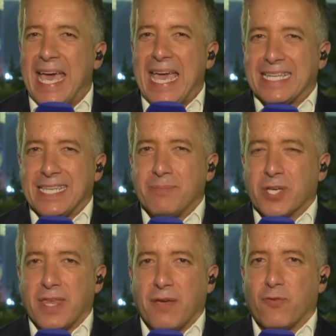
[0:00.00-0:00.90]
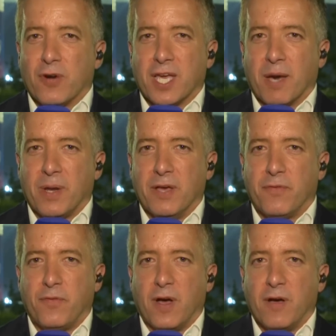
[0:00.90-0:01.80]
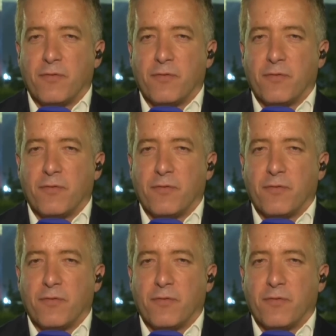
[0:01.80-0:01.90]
except I think for a couple of uh,